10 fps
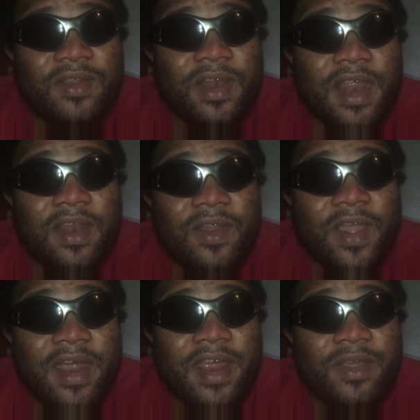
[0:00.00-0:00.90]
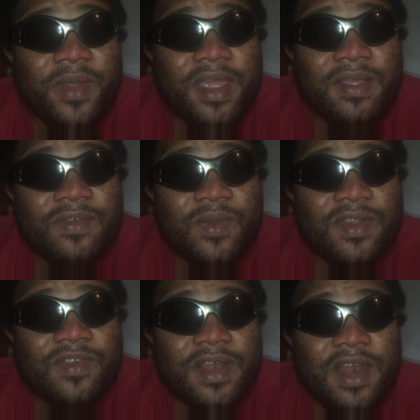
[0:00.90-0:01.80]
The other lawyer ran away. So
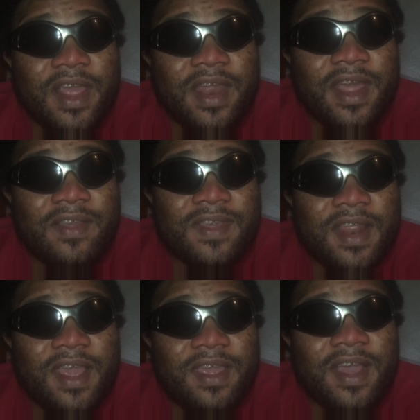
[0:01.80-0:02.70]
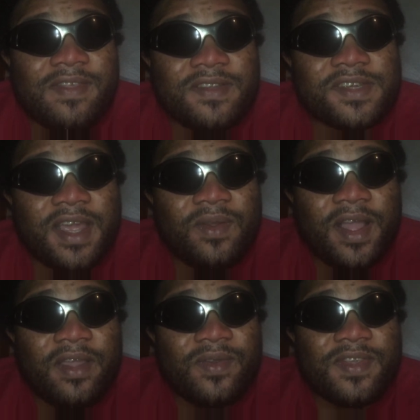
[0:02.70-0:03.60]
this other lawyer now said, hey, he has a child.
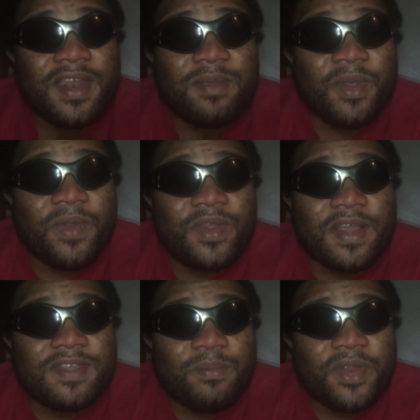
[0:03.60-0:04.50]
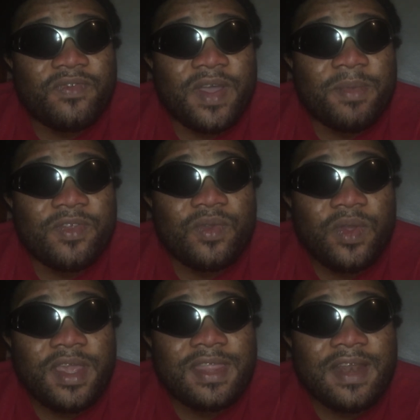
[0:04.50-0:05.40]
Why can't you send him away? You can't separate families. You
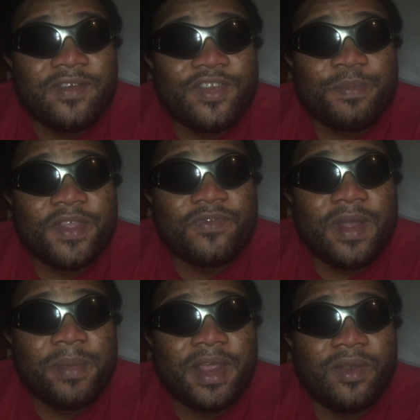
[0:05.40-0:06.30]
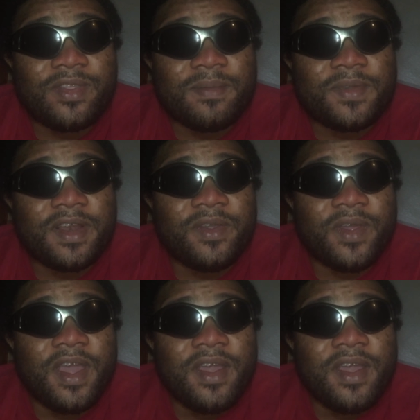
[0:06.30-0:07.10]
know, Italy respects family a lot, I'm telling you.